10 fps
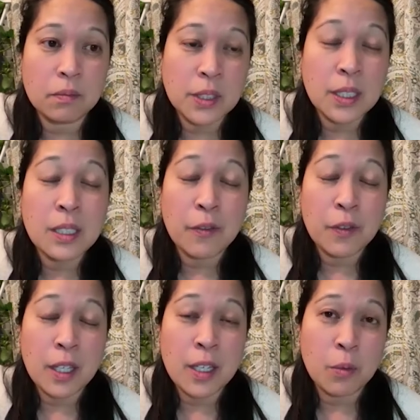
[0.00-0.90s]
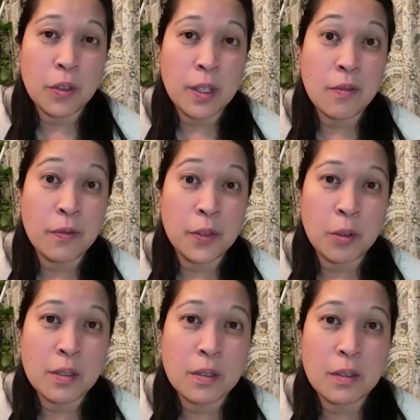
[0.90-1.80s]
significant with the
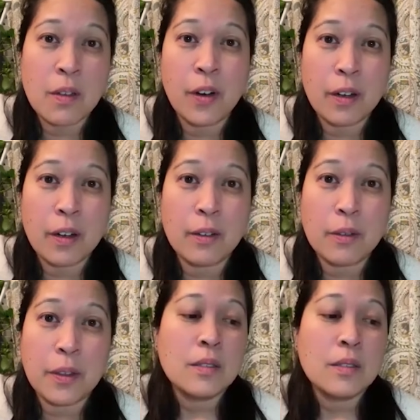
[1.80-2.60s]
influence of our health.